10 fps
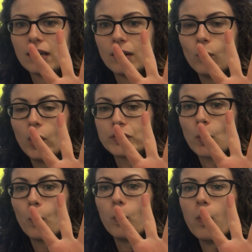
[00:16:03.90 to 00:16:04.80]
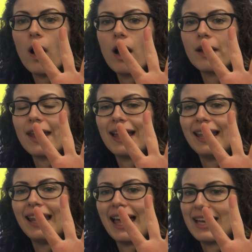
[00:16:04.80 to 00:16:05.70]
What's 1
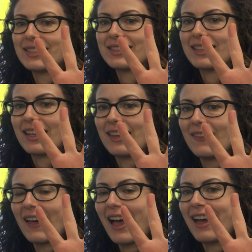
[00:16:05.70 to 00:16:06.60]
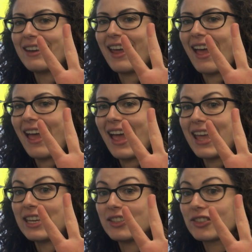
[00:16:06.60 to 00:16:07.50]
less than
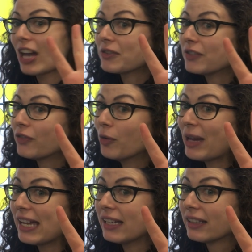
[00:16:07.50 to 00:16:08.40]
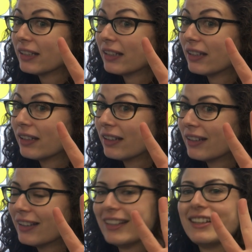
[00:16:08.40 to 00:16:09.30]
8? Shout it for me.
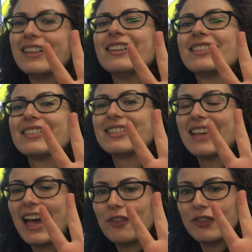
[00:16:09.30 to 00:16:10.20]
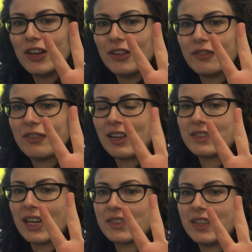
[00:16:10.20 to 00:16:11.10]
7.
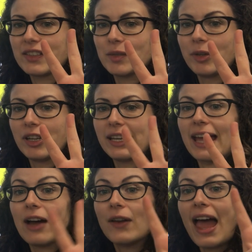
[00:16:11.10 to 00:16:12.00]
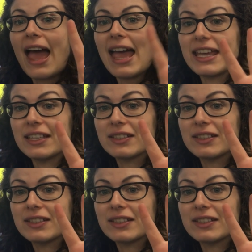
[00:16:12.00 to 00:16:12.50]
Fantastic. So we're going to count 8,